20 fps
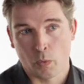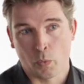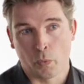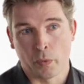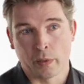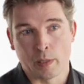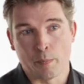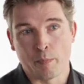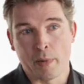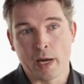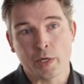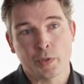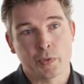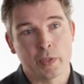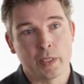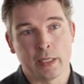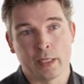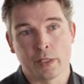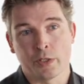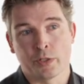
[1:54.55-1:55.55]
When the
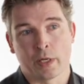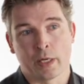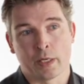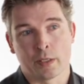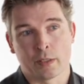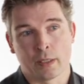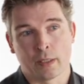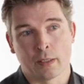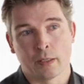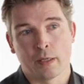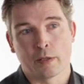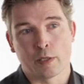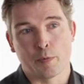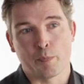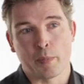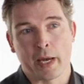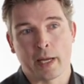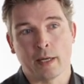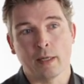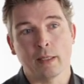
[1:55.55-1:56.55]
battery needs changing, the
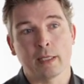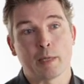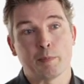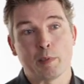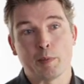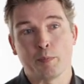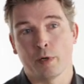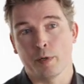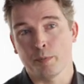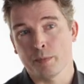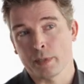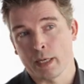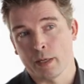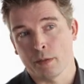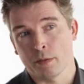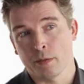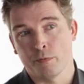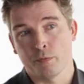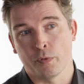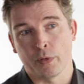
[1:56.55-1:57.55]
panel can be popped out